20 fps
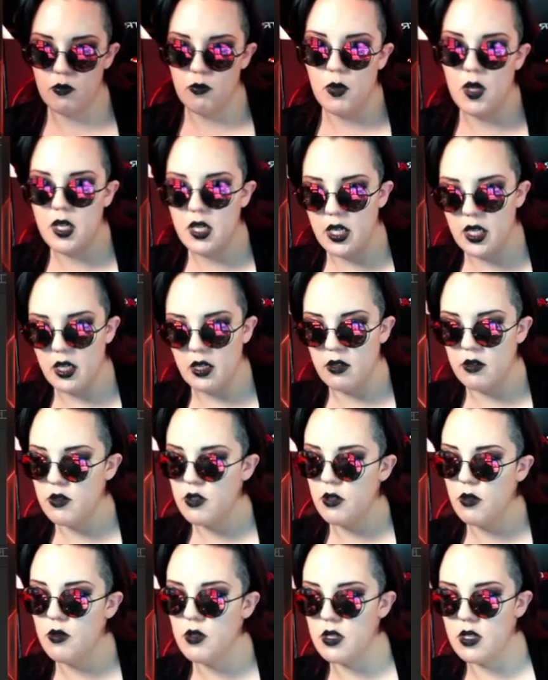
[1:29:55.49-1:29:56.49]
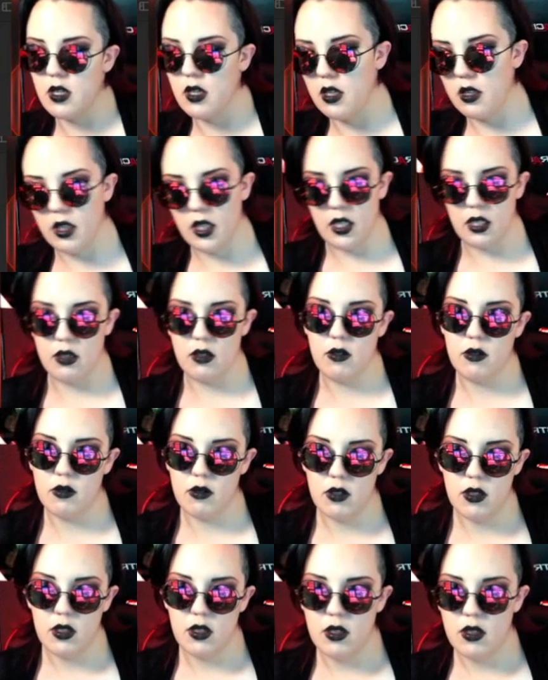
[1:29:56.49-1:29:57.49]
Monday, Tuesday, like
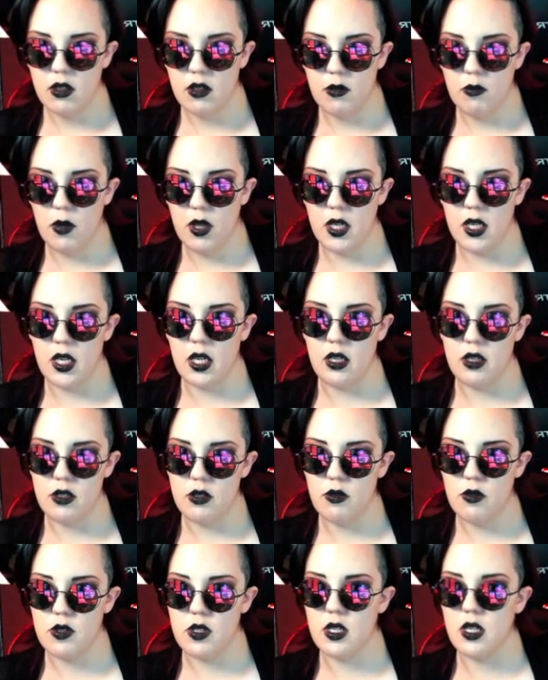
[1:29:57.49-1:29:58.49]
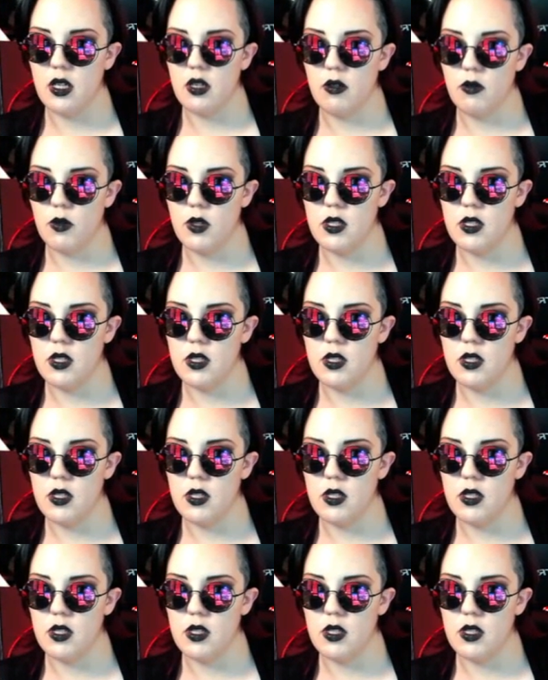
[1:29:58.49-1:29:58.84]
Monday, Tuesday,